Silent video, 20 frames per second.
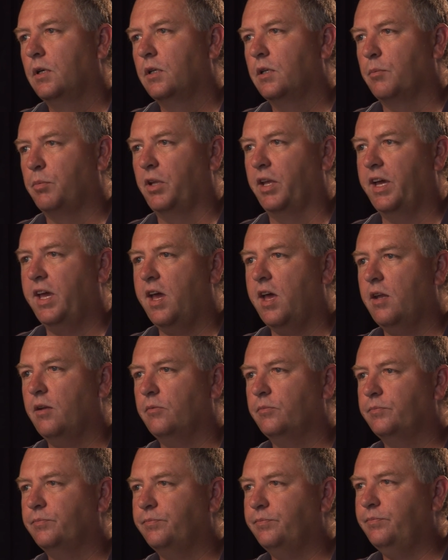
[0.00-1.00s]
The plant,
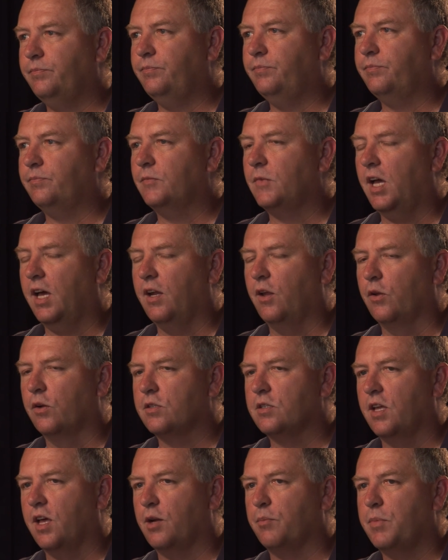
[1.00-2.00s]
I know there's
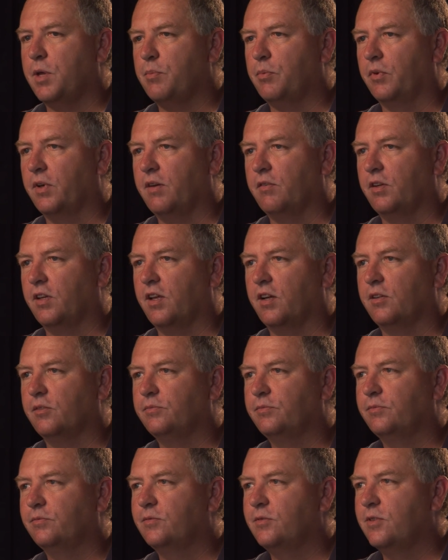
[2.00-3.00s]
a lot of people have a lot of
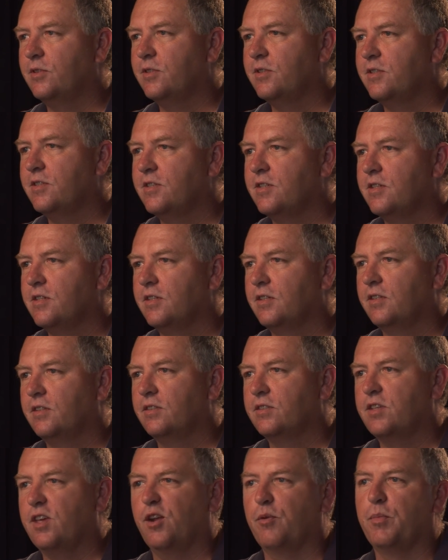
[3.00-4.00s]

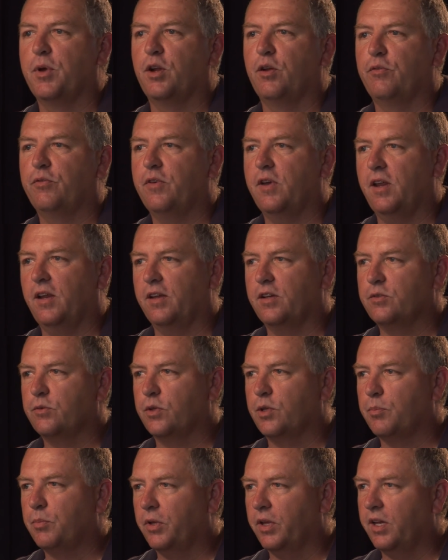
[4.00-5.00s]
sentimental feelings
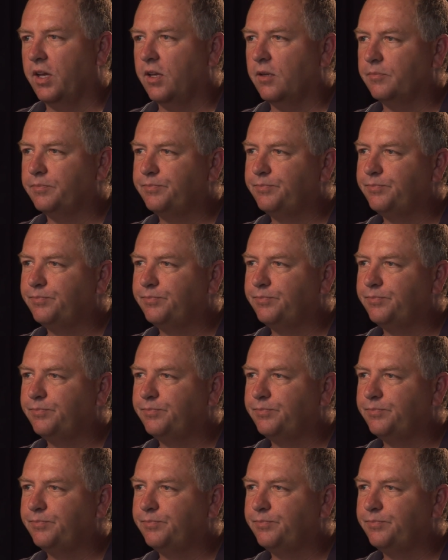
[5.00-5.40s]
with the plant.